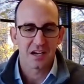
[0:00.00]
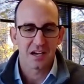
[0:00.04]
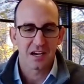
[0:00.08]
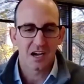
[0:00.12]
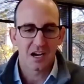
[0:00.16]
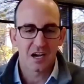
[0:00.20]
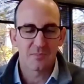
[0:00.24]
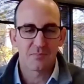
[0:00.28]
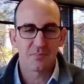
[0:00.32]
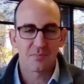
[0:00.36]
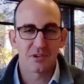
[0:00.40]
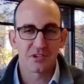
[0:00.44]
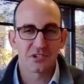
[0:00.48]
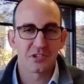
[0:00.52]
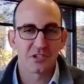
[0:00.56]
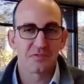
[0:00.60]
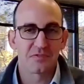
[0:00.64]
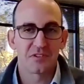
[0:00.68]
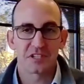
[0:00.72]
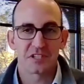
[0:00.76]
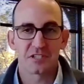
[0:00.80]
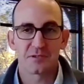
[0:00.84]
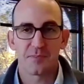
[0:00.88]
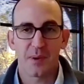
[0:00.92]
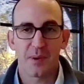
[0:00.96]
but you've
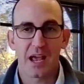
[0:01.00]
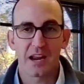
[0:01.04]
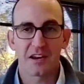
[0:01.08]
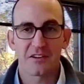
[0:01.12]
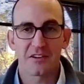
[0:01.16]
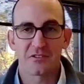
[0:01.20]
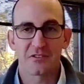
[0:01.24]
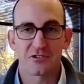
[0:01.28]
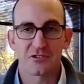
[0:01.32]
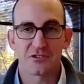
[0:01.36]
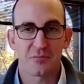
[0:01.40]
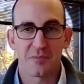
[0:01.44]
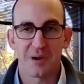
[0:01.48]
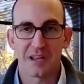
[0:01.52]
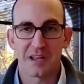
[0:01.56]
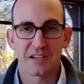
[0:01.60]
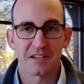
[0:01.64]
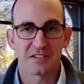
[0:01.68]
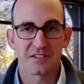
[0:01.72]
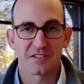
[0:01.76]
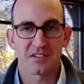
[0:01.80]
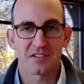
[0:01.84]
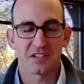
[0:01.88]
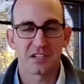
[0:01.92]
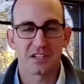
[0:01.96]
expanded
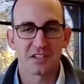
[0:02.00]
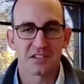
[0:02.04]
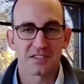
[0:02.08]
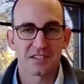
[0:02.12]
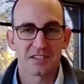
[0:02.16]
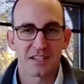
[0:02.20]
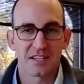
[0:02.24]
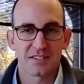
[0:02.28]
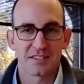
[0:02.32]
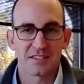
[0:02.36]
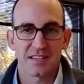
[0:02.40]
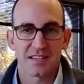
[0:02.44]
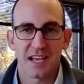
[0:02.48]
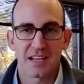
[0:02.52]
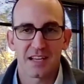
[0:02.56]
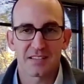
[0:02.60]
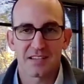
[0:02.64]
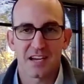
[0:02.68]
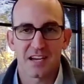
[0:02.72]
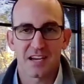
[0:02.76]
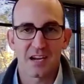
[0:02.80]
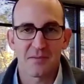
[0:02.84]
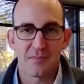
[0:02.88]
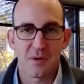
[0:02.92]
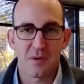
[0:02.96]
tremendously since that
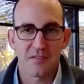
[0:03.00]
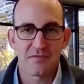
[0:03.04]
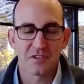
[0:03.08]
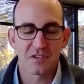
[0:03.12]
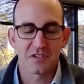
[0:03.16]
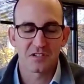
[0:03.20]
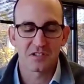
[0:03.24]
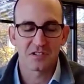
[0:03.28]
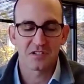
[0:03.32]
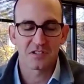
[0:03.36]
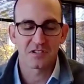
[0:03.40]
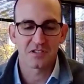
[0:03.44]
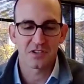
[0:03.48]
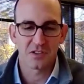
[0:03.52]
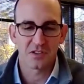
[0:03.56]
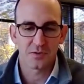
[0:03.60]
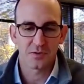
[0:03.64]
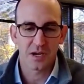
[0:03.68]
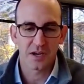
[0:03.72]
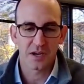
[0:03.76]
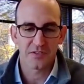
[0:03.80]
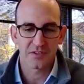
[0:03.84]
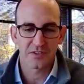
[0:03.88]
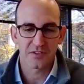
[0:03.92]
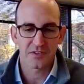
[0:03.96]
time, obviously
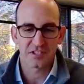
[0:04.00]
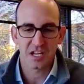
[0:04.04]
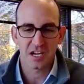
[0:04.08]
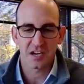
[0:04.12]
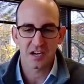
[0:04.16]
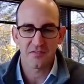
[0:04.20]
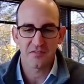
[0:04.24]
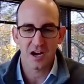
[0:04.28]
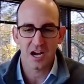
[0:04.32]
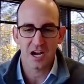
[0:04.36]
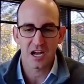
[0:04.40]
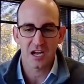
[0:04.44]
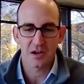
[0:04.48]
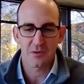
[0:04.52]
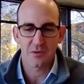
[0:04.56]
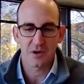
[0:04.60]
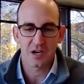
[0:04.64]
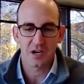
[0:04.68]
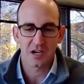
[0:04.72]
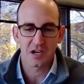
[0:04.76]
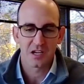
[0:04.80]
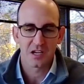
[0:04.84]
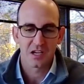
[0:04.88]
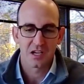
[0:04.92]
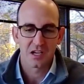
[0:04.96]
throughout the state of
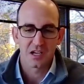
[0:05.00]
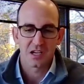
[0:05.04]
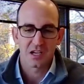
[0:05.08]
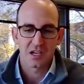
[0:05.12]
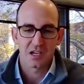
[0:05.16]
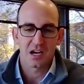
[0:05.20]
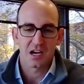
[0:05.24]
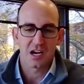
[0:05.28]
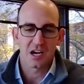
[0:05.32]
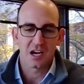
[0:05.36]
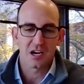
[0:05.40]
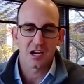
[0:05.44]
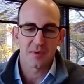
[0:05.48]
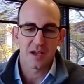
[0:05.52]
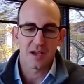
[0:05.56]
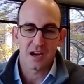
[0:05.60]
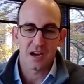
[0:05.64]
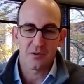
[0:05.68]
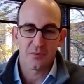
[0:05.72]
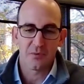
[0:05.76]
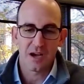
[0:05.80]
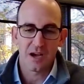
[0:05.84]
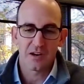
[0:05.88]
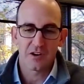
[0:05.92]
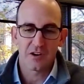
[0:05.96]
Iowa and
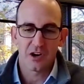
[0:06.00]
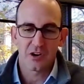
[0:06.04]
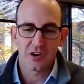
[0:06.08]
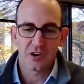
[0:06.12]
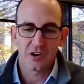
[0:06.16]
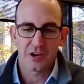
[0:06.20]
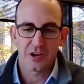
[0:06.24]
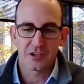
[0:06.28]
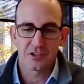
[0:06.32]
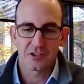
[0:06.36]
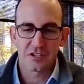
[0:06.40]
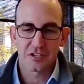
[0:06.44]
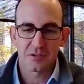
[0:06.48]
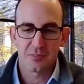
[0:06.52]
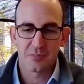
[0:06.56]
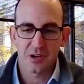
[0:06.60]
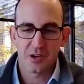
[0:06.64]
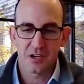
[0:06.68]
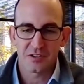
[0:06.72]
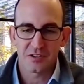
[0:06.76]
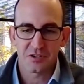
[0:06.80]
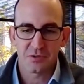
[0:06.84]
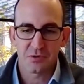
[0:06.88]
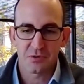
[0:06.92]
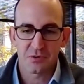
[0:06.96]
around our country, but
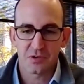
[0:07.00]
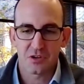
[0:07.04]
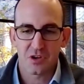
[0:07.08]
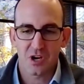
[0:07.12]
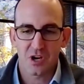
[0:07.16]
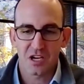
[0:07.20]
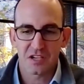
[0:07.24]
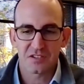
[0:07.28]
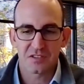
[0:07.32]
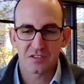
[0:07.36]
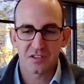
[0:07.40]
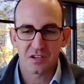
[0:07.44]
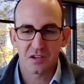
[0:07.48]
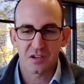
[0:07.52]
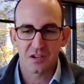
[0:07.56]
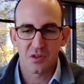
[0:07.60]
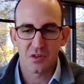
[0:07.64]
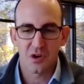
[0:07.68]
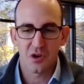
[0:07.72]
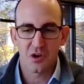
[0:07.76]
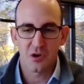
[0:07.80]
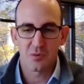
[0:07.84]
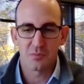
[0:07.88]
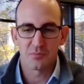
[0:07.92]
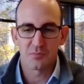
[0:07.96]
also across the
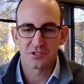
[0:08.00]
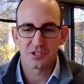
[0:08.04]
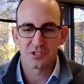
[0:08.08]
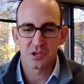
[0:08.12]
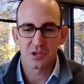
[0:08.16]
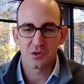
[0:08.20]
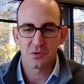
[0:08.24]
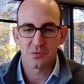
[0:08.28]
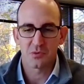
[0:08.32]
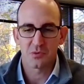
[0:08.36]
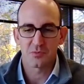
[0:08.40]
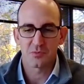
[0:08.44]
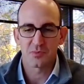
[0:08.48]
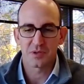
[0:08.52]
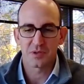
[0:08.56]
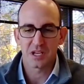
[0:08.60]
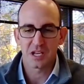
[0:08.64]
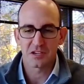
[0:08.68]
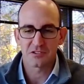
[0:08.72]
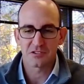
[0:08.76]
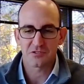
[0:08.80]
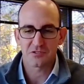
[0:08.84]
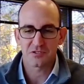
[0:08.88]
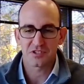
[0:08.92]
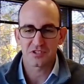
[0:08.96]
globe. So would be
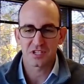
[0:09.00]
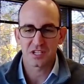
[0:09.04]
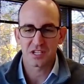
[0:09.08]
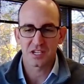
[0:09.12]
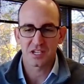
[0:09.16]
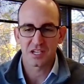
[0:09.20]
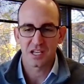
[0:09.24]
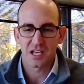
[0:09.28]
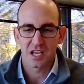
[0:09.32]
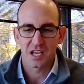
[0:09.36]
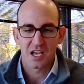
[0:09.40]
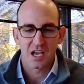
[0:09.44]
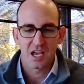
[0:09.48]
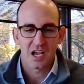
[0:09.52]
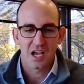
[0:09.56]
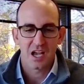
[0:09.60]
interested,